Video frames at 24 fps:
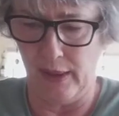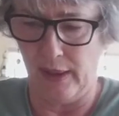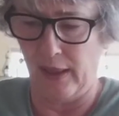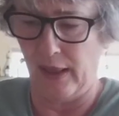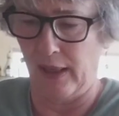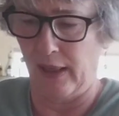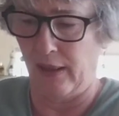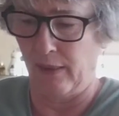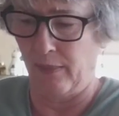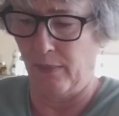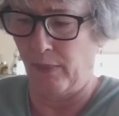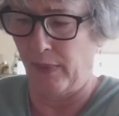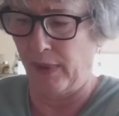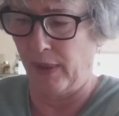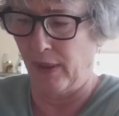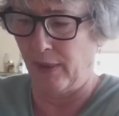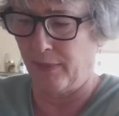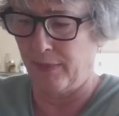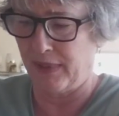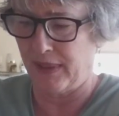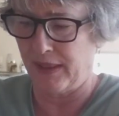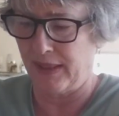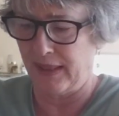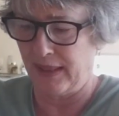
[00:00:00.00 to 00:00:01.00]
when
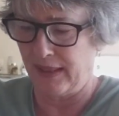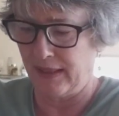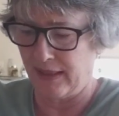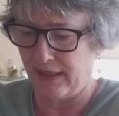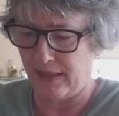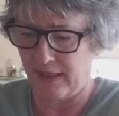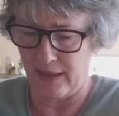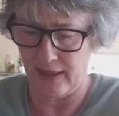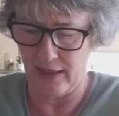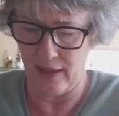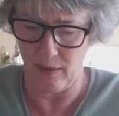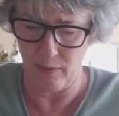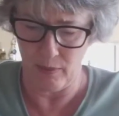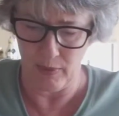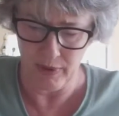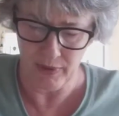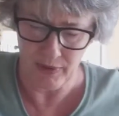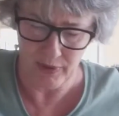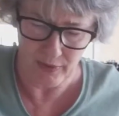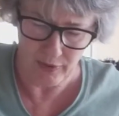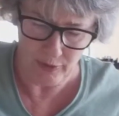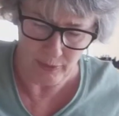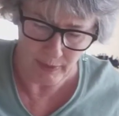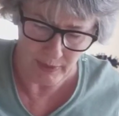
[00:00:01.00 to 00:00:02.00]
I'm stenciling. I want
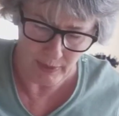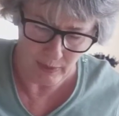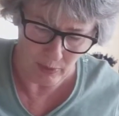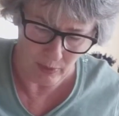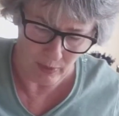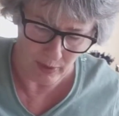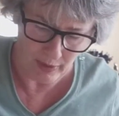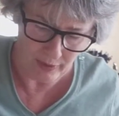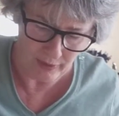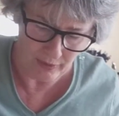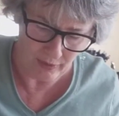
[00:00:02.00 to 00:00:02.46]
it to be quite